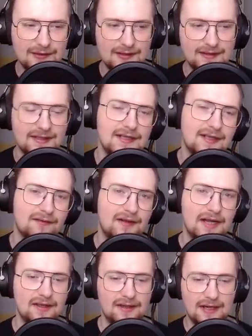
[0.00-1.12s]
to see the
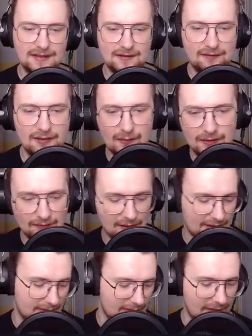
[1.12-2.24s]
right legendary one, right?
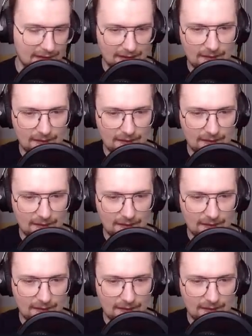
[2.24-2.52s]
Like,